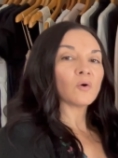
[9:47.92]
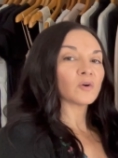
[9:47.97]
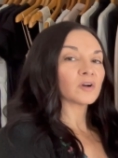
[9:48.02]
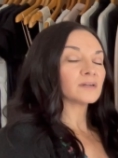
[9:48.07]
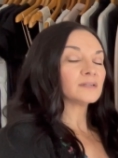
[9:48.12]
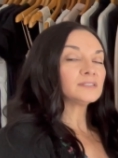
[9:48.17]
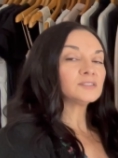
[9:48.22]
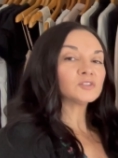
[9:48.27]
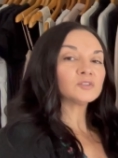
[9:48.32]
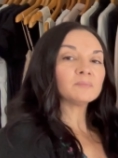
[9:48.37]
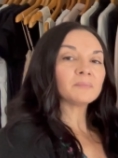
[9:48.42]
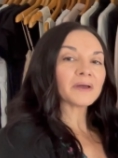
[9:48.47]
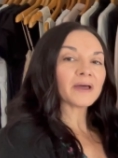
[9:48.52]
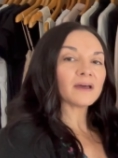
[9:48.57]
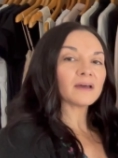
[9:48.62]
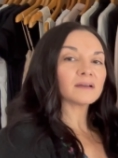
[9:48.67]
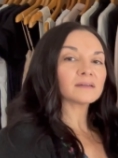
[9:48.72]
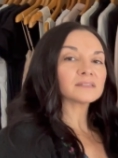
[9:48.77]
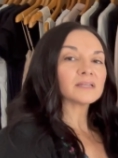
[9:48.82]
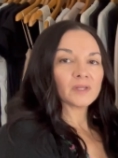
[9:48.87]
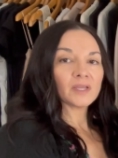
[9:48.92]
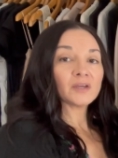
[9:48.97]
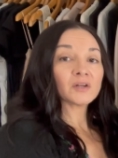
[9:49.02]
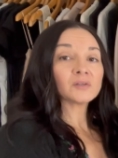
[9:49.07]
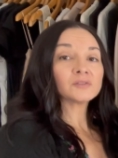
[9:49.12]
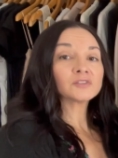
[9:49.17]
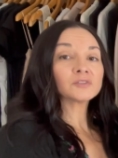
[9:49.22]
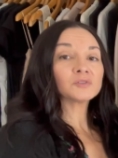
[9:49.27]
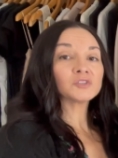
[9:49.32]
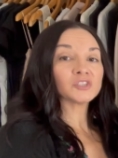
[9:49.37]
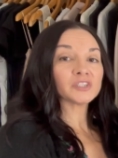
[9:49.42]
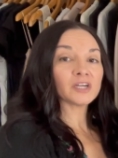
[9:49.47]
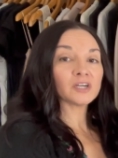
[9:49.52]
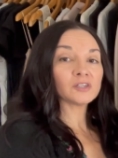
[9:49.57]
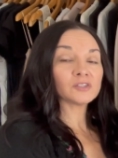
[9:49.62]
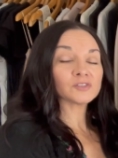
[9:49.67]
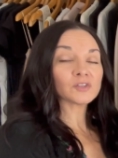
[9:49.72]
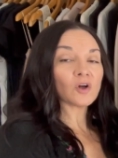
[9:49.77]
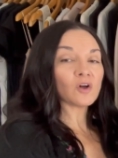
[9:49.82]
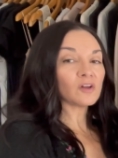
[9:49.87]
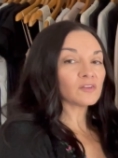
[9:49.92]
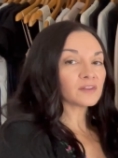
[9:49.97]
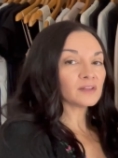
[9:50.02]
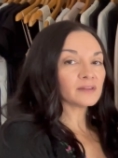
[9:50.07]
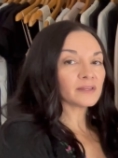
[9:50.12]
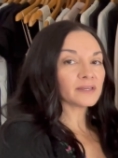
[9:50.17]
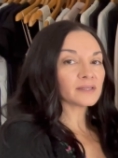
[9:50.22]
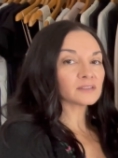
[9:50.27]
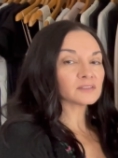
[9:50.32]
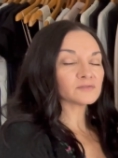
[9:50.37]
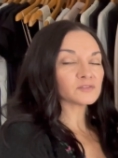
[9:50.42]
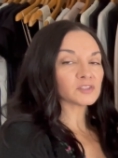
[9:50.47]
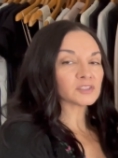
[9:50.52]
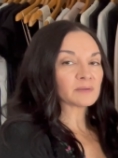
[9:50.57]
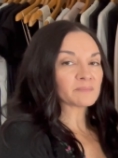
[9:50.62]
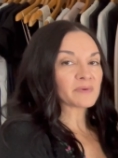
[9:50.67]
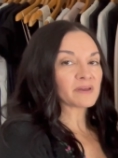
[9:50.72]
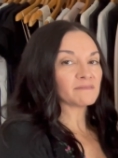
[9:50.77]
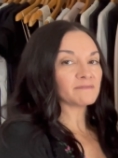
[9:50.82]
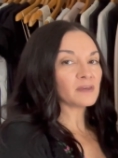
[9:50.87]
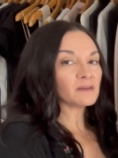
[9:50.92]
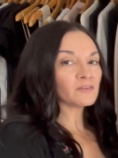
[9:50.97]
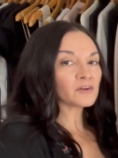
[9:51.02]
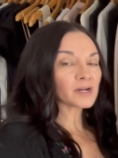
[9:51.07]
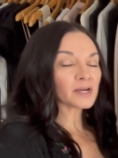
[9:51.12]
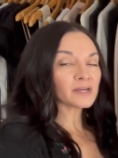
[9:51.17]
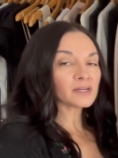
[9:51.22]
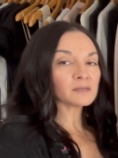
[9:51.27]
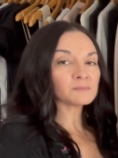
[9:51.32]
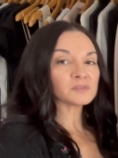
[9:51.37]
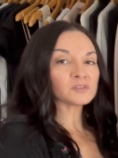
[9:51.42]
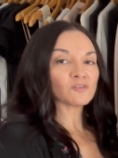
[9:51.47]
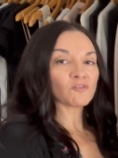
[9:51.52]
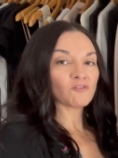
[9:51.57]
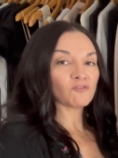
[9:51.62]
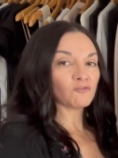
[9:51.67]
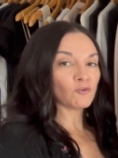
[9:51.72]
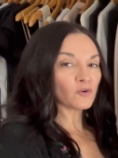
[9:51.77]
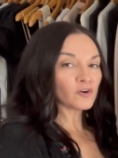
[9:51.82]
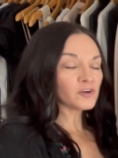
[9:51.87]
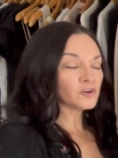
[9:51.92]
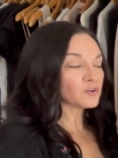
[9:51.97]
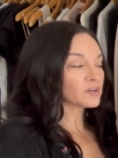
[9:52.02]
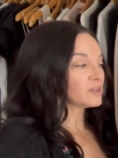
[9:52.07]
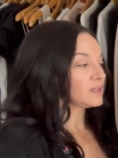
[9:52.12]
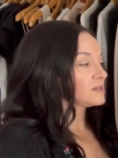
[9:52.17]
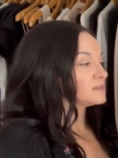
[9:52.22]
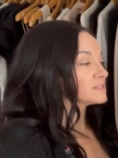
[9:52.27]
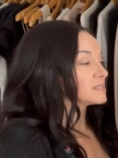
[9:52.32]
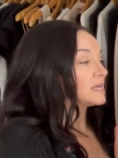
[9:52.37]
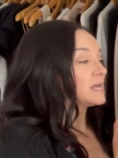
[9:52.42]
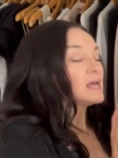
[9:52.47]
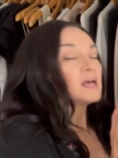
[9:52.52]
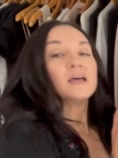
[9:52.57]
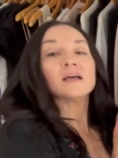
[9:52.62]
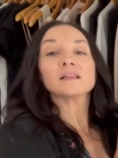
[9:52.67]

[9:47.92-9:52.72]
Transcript: organize your bags. It also shares all the links for some of my favorite items for your closet,